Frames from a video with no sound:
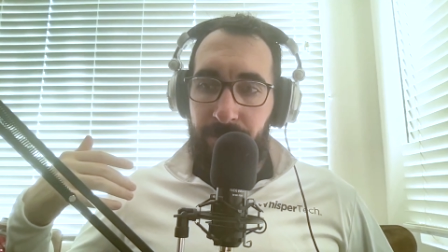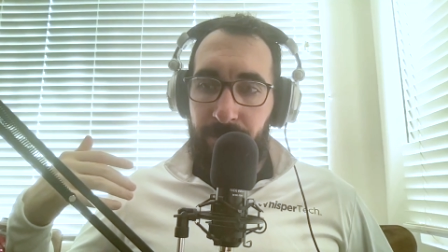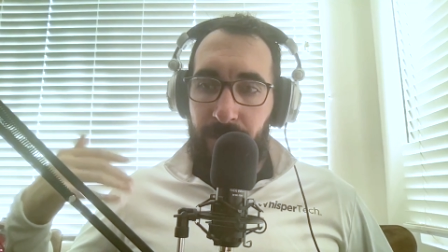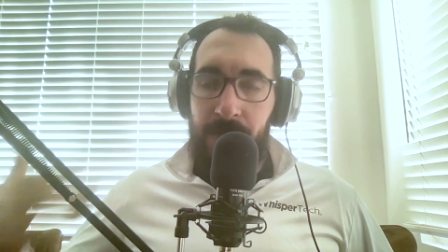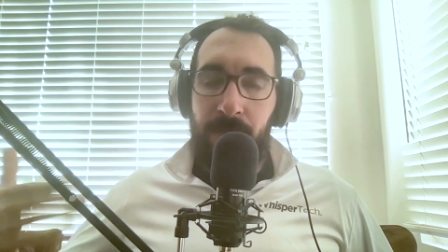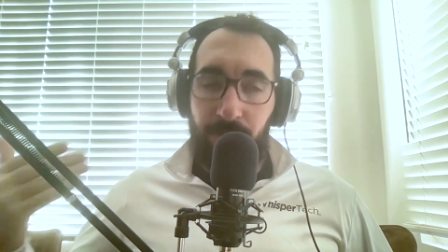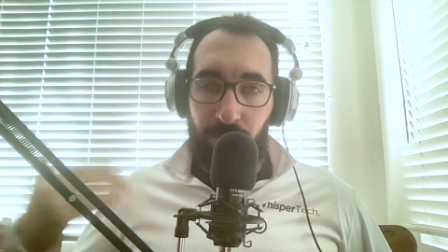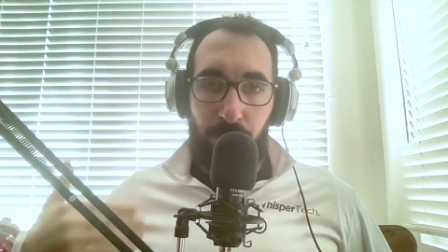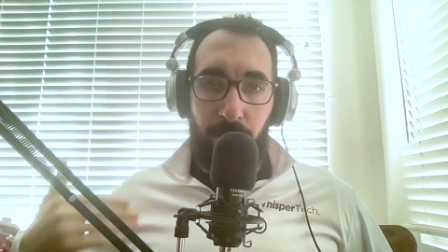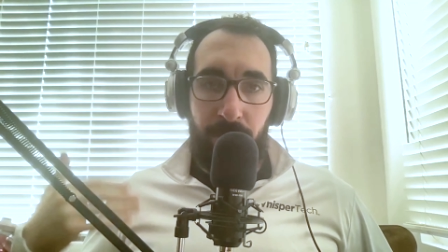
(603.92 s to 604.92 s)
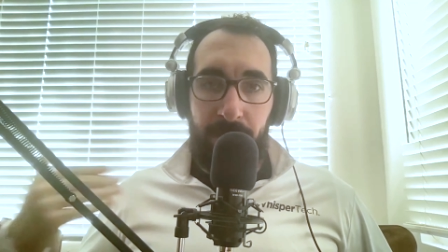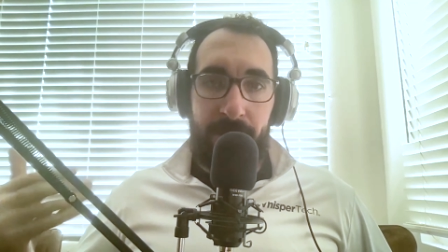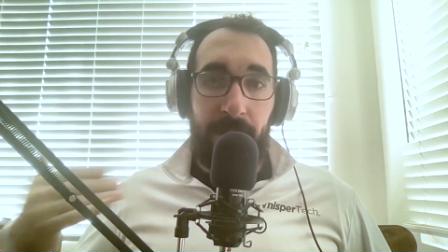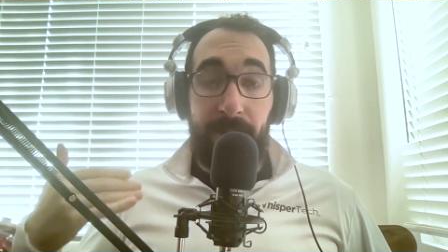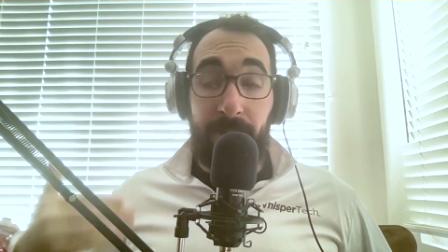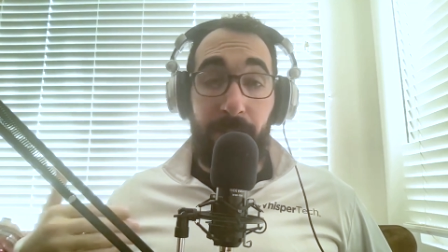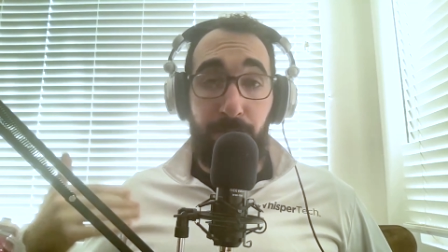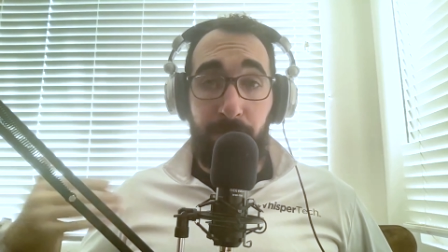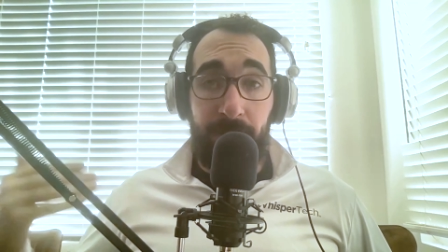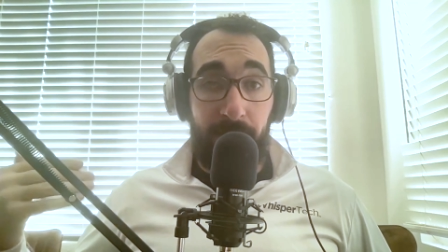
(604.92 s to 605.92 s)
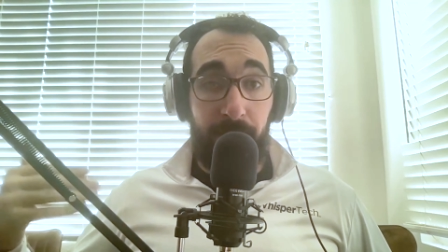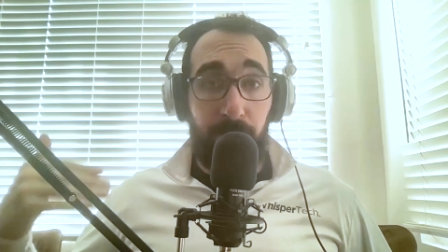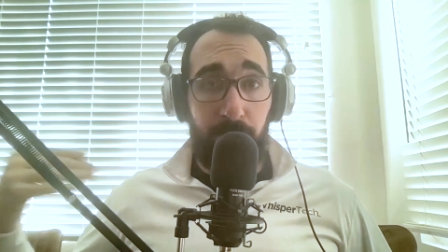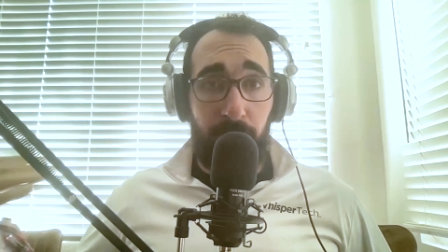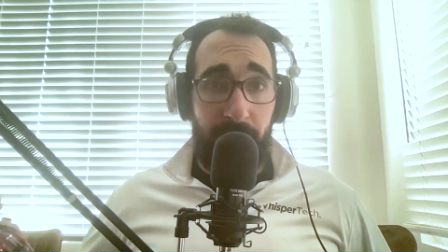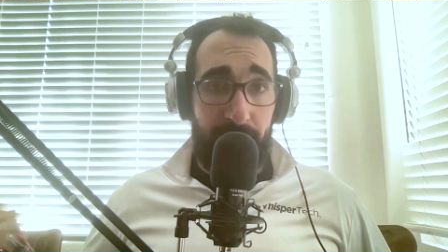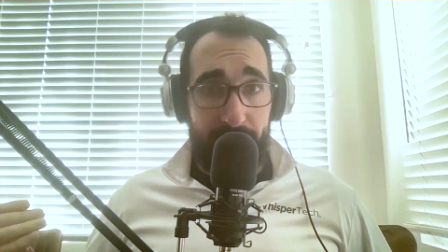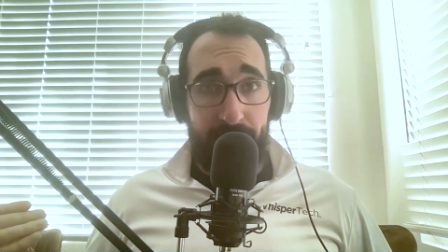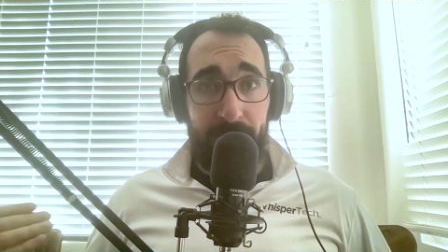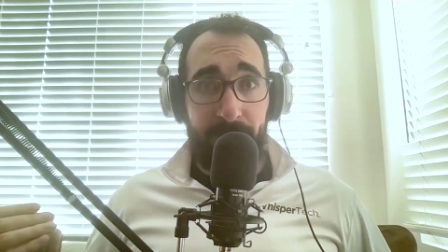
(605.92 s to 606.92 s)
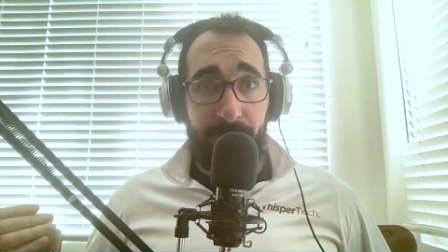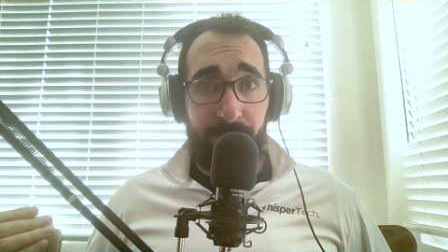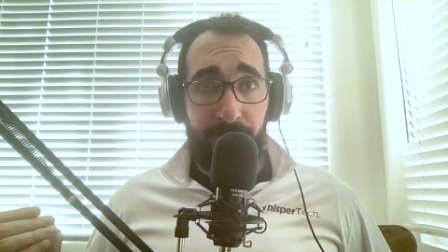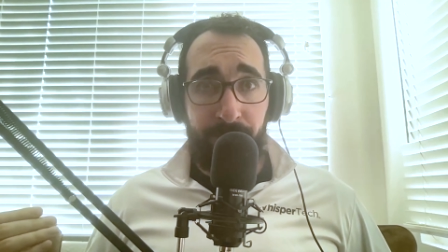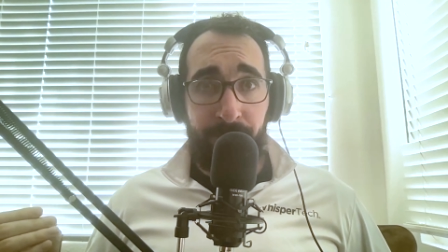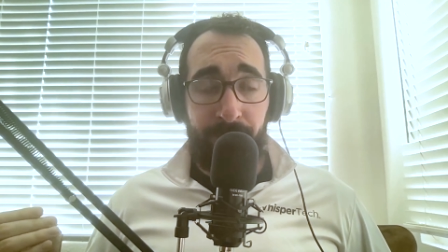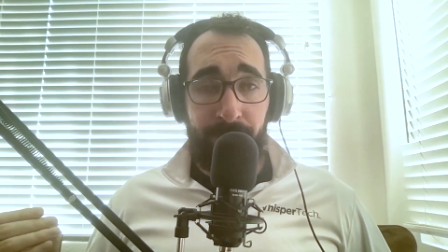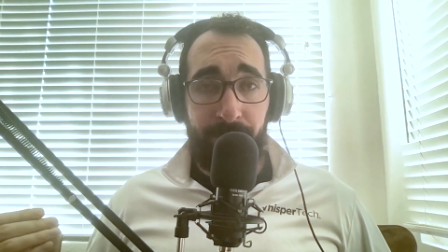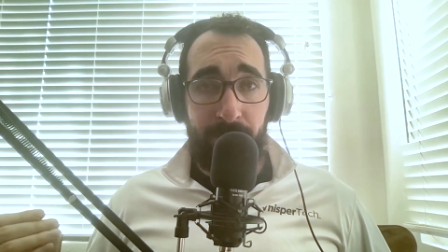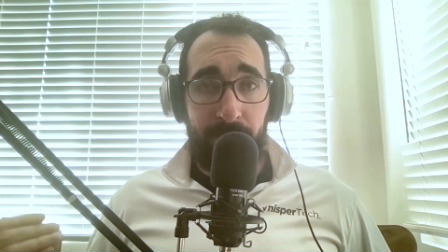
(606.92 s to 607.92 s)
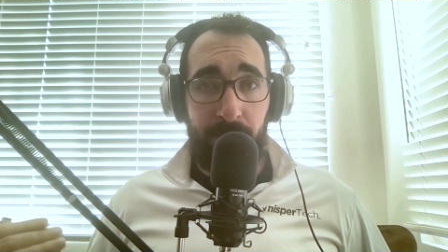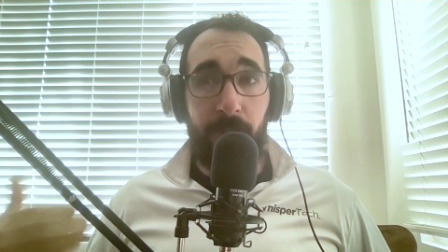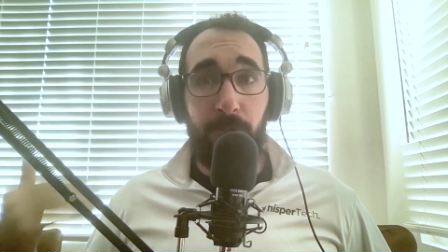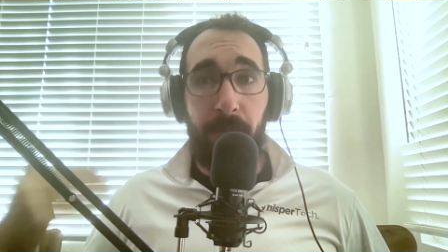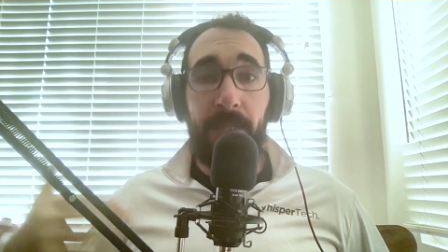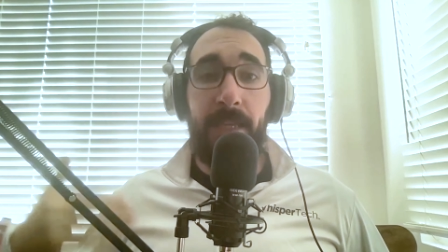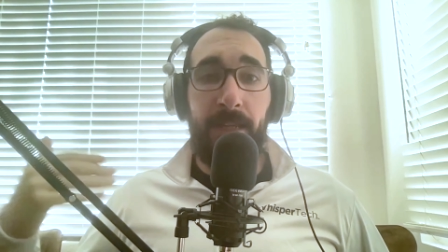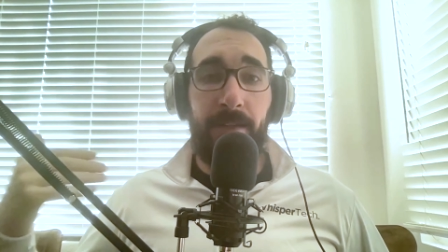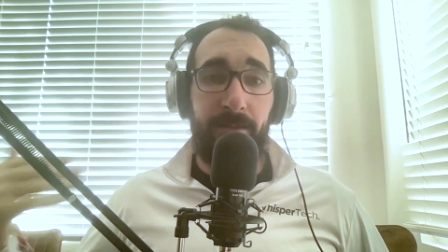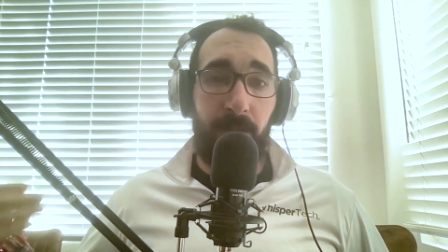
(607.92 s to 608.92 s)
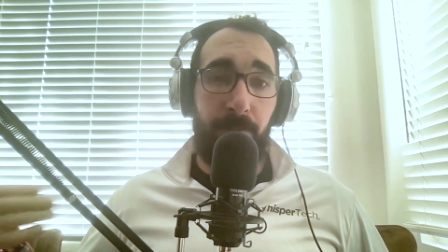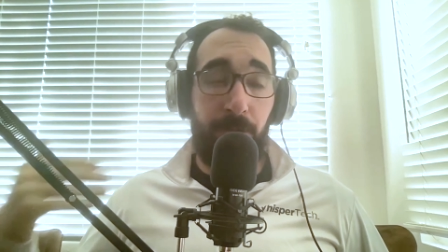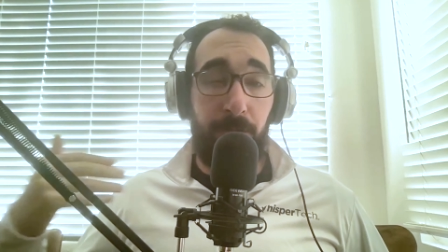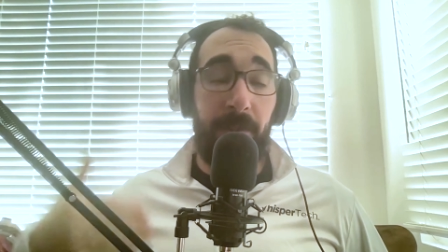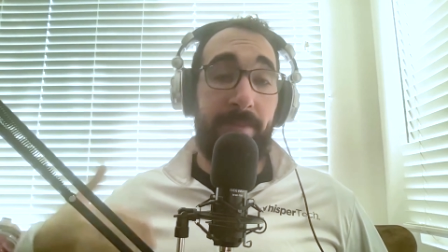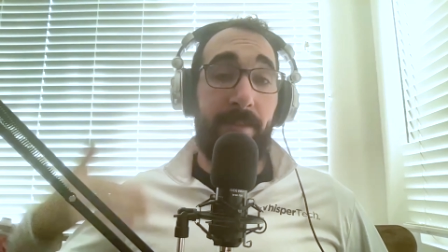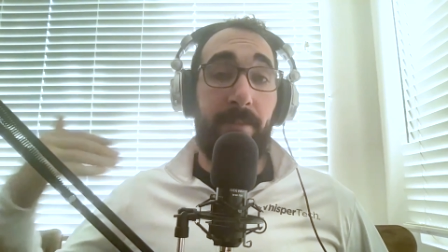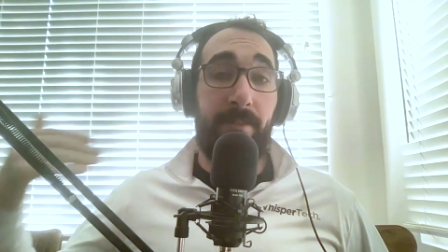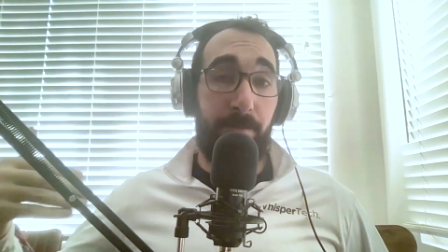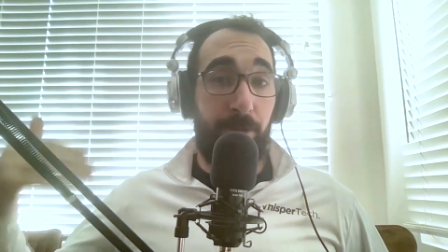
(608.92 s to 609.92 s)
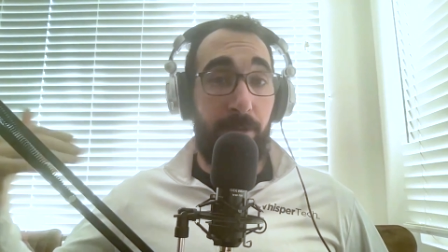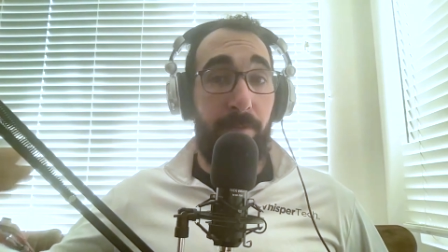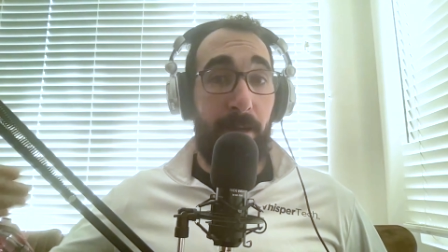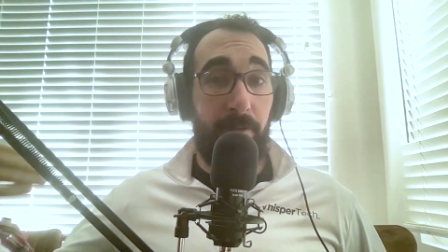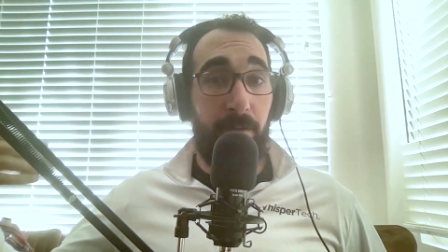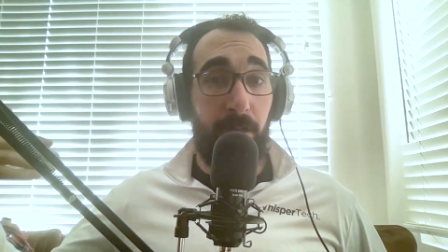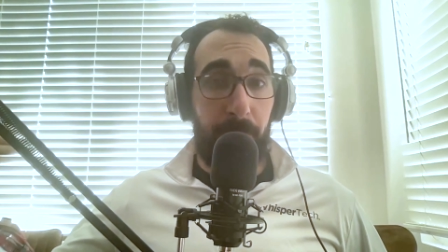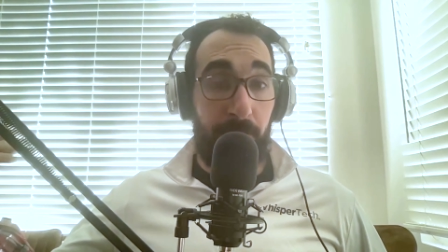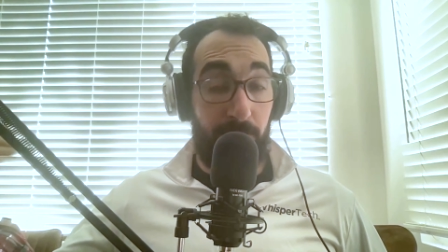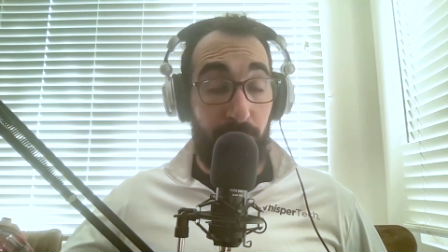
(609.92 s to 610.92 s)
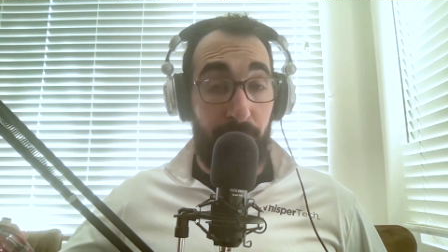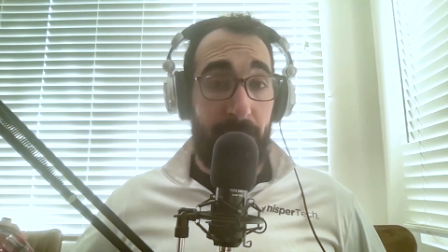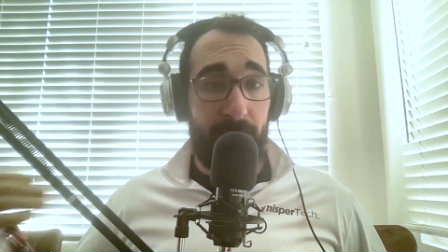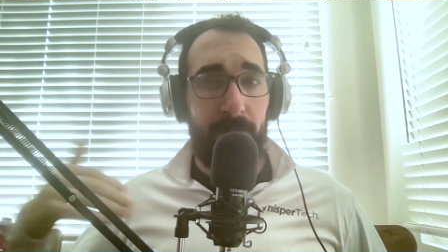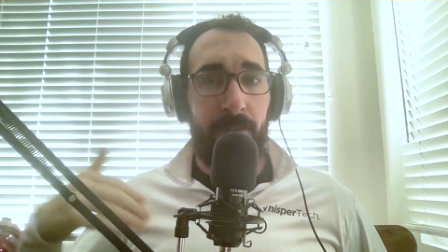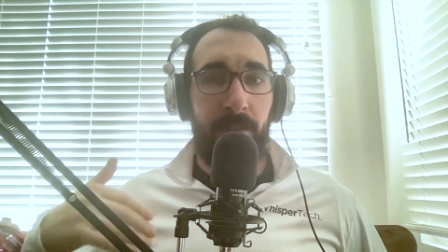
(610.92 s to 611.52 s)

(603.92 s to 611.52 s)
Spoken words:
Any score that takes into account race is making an assumption based on assumptions about a person's race.